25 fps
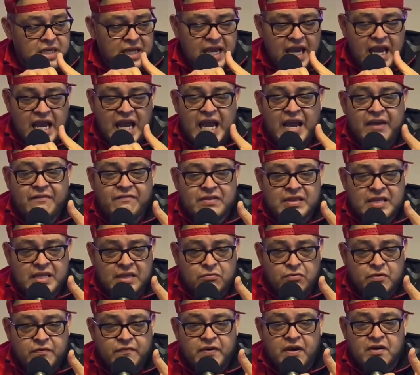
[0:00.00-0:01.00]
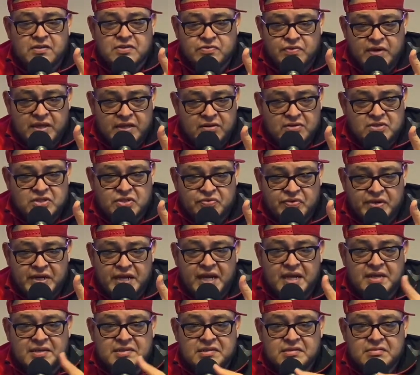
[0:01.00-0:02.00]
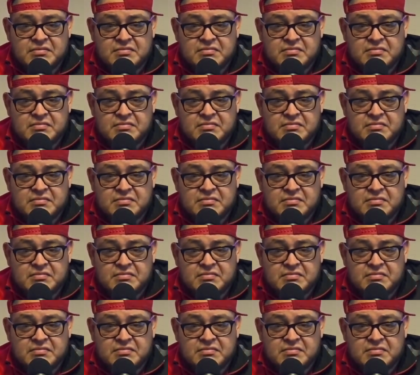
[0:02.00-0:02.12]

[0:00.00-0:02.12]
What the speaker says: Everything revolves around those three guys.